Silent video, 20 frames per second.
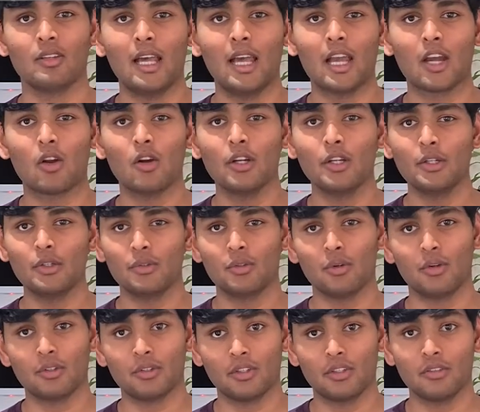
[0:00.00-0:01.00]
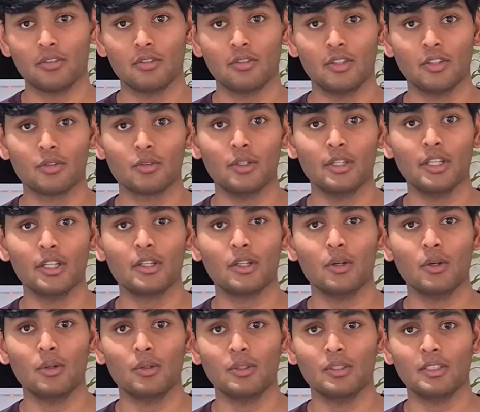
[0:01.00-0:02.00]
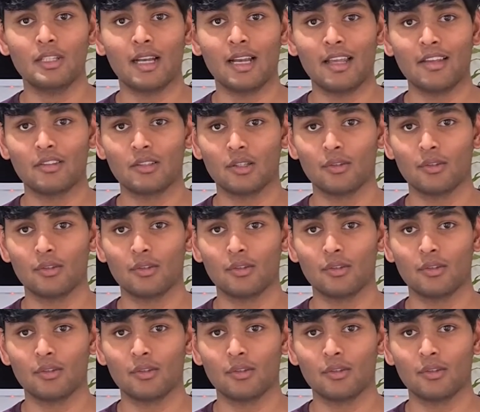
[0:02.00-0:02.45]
According to sources, this could include the likes